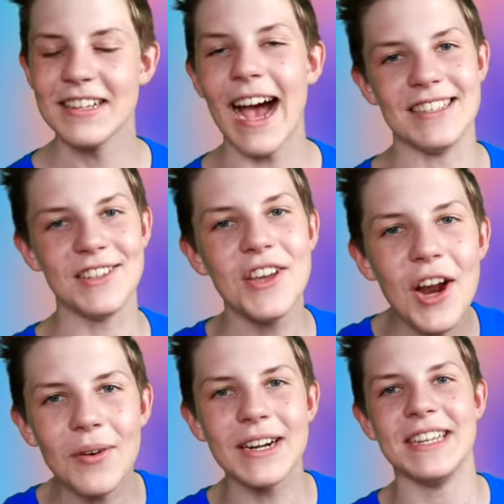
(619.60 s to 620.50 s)
Guys, you
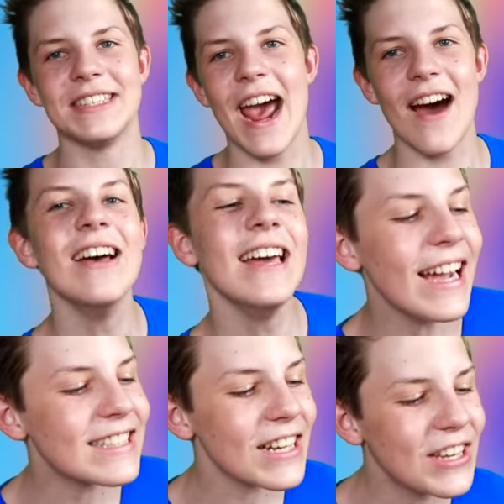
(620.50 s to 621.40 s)
know what it is now.
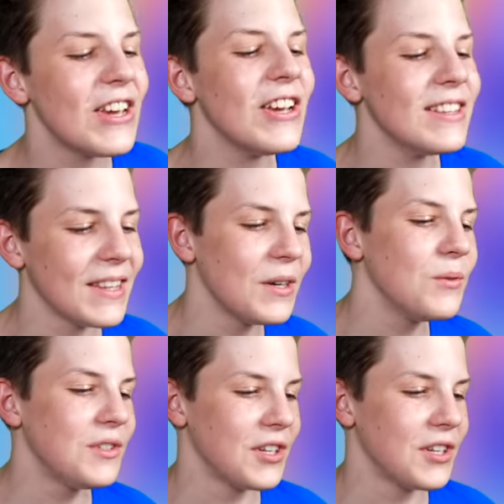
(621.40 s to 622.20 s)
It's a cute little